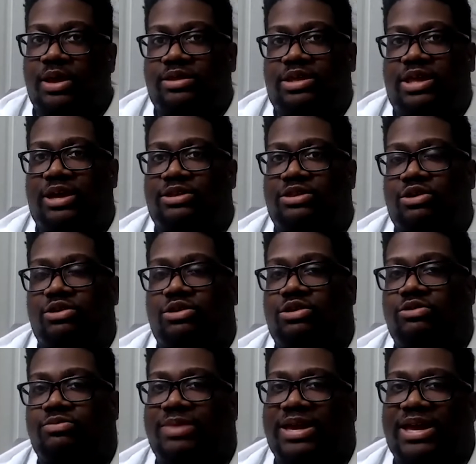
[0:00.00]
Yeah,
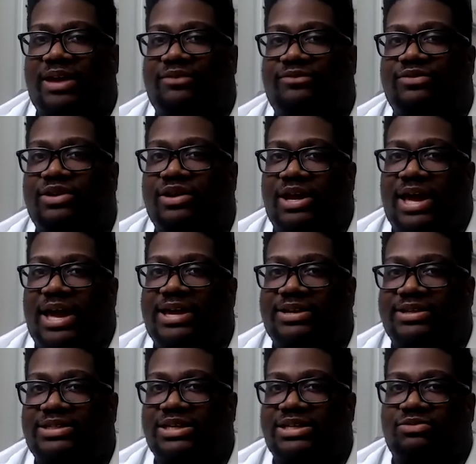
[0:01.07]
you may have had
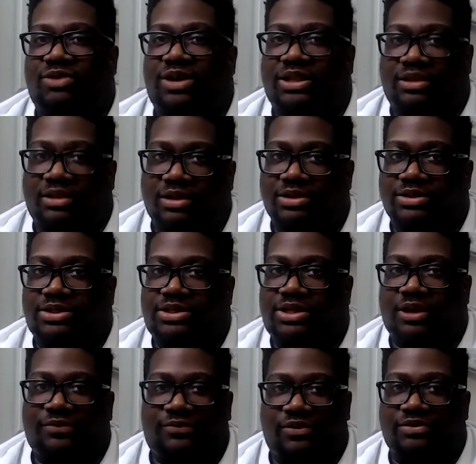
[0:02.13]
a season where it looks
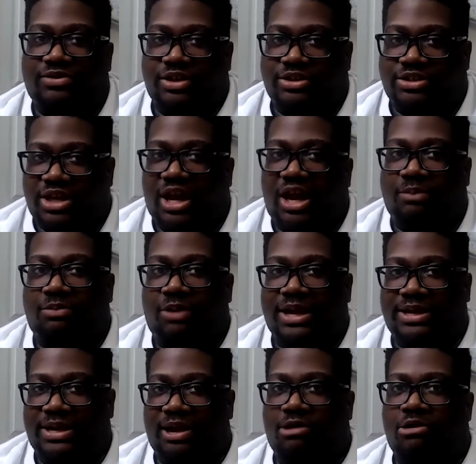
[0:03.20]
tough on your job
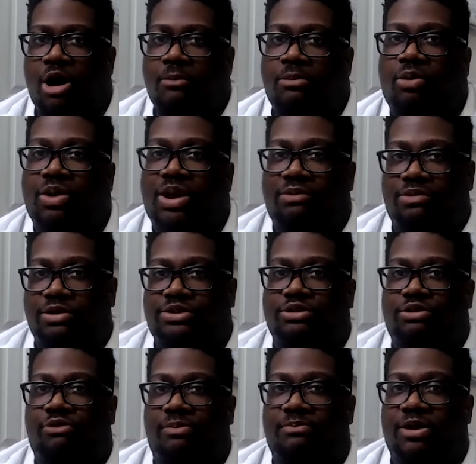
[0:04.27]
right now, but what I want you
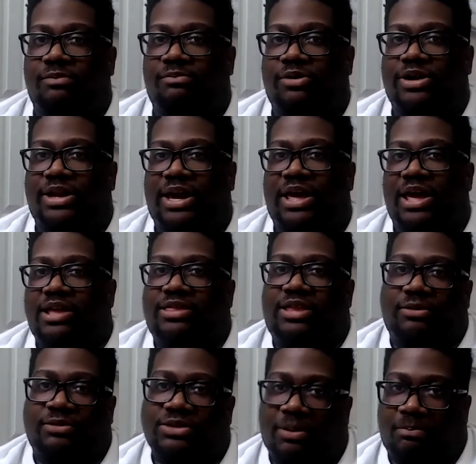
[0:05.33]
to remember, that
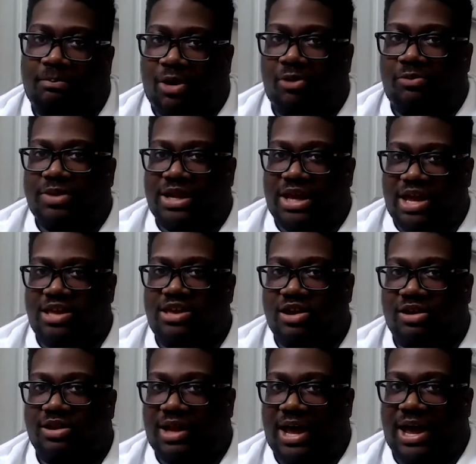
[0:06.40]
there was a moment in
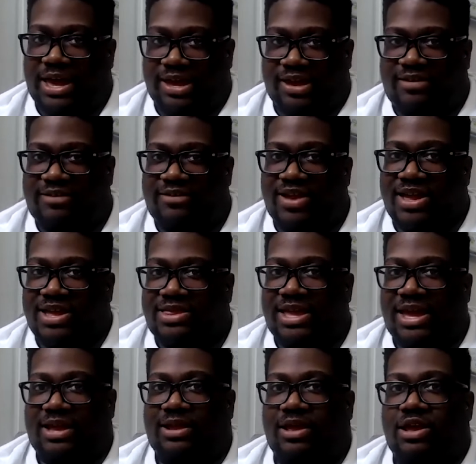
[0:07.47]
your life
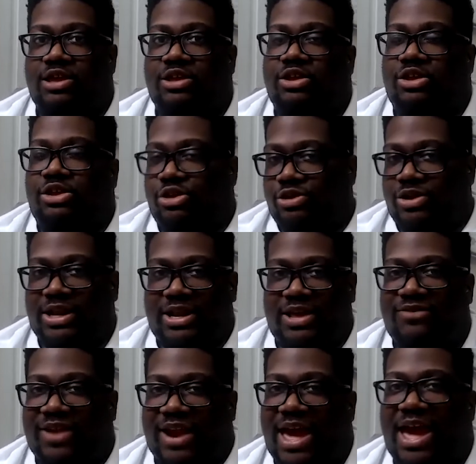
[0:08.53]
that you didn't
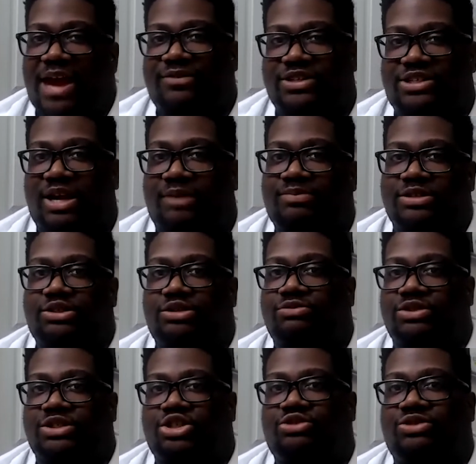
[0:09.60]
even have a job, that you
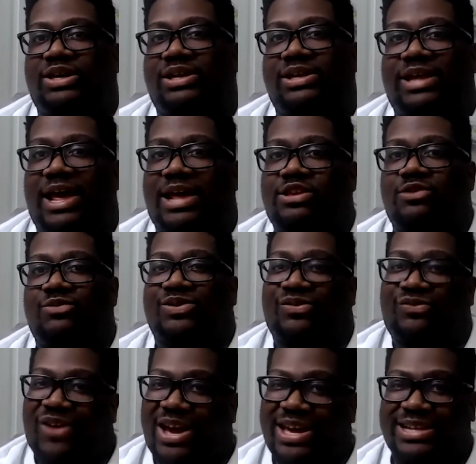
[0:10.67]
were struggling and you was
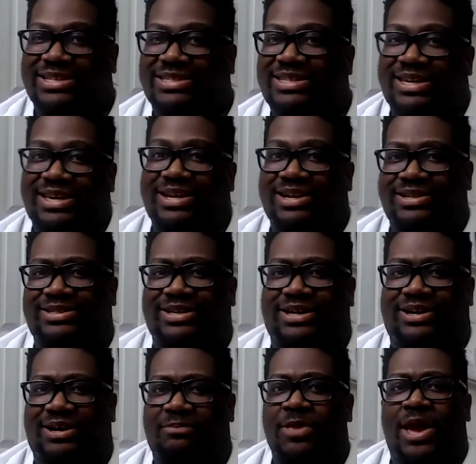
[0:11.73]
fighting to get a
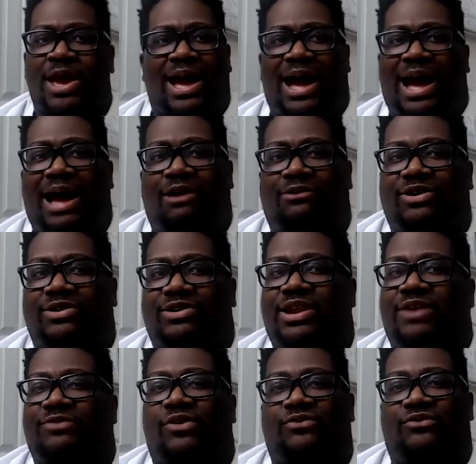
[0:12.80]
job. I will
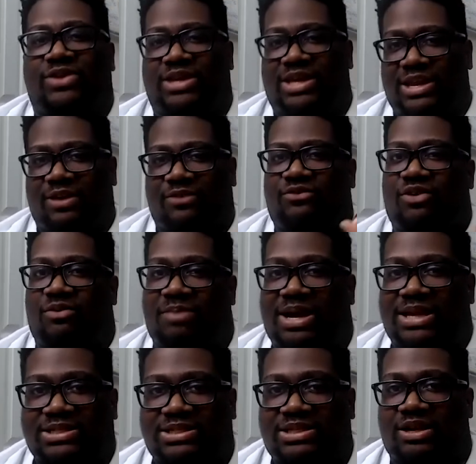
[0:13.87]
never forget it for
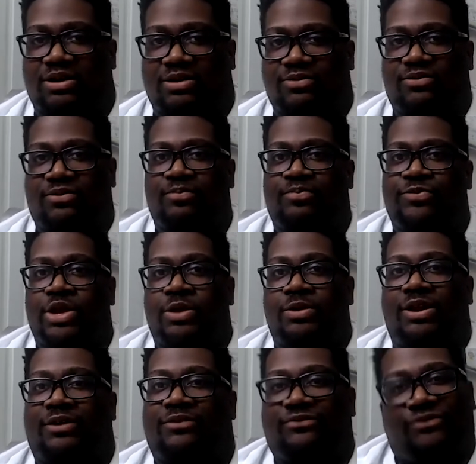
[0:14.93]
myself.
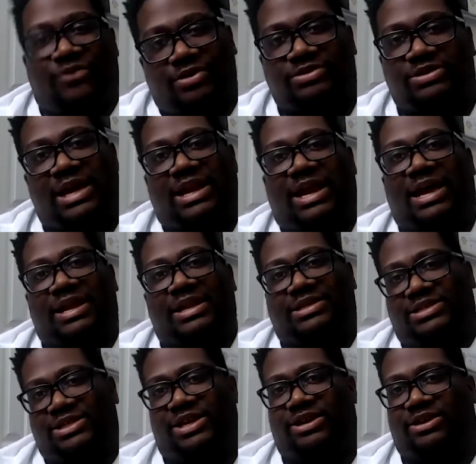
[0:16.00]
When I first got out of
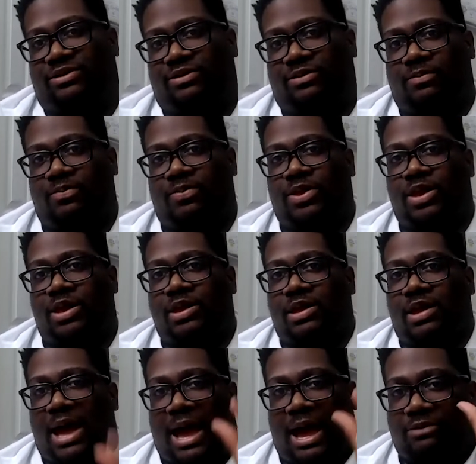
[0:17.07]
jail,
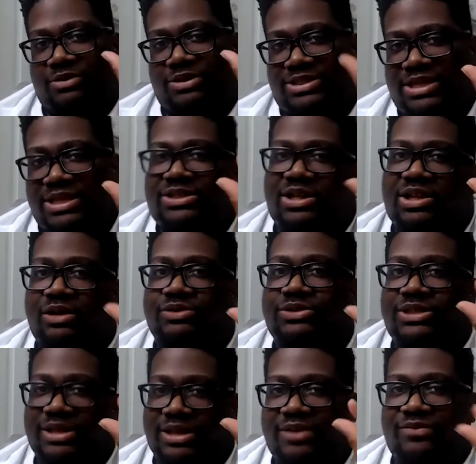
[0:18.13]
I was this close
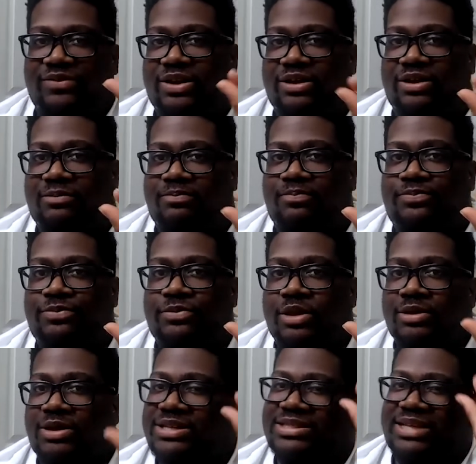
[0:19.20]
to giving up
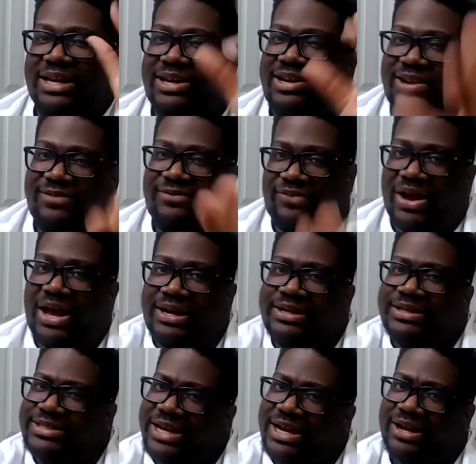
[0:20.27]
because I couldn't find a
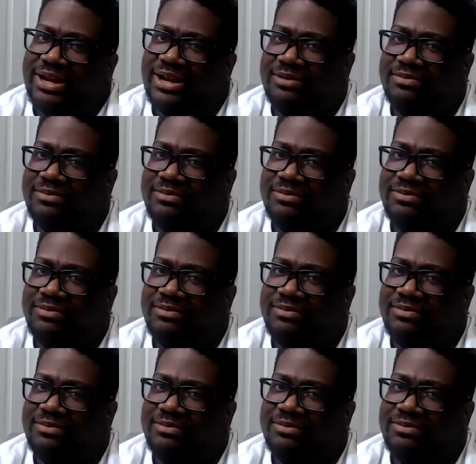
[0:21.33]
job.